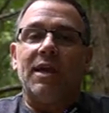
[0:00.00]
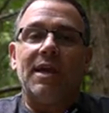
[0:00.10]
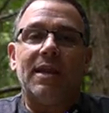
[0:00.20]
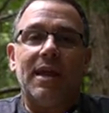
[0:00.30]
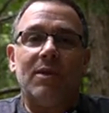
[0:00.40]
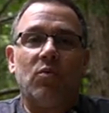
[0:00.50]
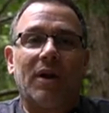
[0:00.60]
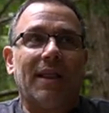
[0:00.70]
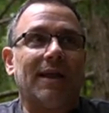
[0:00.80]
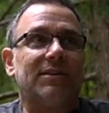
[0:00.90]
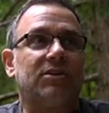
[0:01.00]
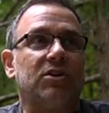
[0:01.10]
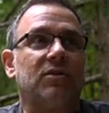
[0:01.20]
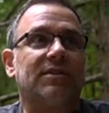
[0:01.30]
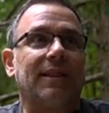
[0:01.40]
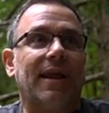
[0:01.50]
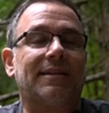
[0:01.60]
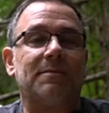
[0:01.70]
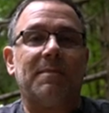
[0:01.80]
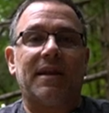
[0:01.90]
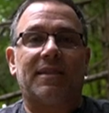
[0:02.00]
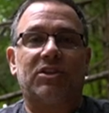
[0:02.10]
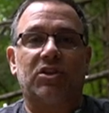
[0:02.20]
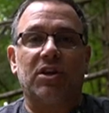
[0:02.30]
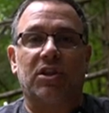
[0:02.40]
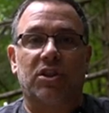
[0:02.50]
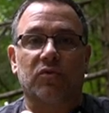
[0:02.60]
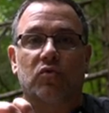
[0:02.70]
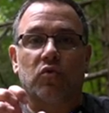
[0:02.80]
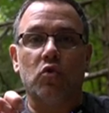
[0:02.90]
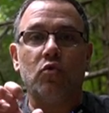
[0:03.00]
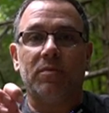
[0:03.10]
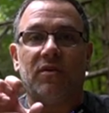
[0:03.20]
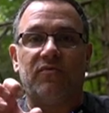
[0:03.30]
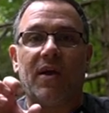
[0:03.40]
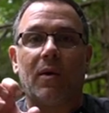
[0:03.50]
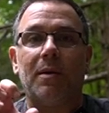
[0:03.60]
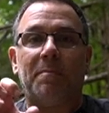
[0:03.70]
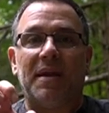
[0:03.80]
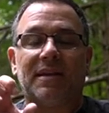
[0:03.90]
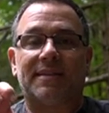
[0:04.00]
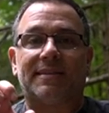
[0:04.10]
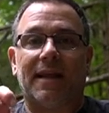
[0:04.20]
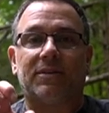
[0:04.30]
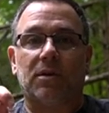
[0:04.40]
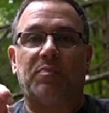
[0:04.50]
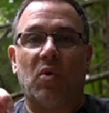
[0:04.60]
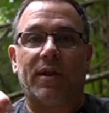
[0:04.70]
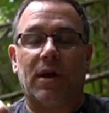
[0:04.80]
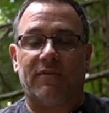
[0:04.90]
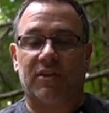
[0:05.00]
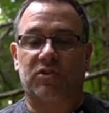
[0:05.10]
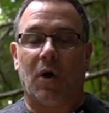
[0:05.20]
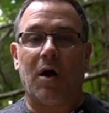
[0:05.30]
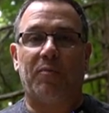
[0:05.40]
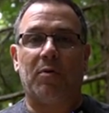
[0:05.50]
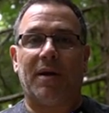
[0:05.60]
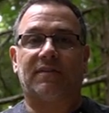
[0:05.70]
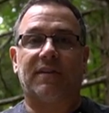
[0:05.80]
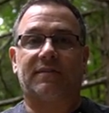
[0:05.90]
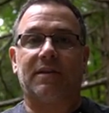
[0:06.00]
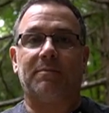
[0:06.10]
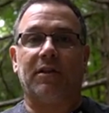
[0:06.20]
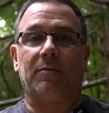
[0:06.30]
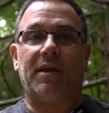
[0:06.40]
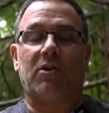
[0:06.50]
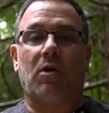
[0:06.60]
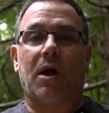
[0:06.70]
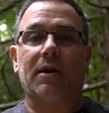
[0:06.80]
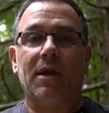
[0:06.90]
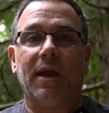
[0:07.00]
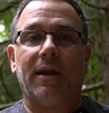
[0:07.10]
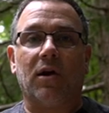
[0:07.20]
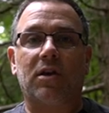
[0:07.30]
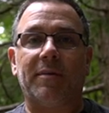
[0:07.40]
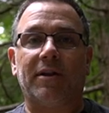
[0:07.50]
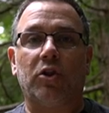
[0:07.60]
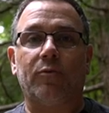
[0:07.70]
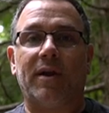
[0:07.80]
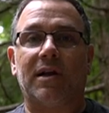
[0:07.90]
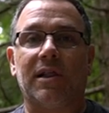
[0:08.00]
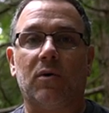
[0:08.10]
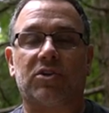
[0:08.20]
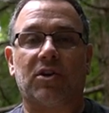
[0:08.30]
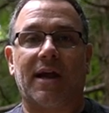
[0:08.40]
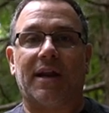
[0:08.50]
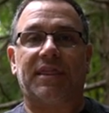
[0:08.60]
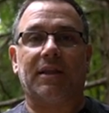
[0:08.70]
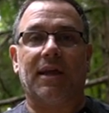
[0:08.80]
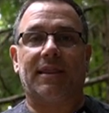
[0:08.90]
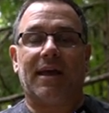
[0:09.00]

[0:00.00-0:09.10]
And what I like to do is I like to make the groom the very big center point of it. So I'll put my 16 millimeter on and I'll come in a little bit closer, kind of thing like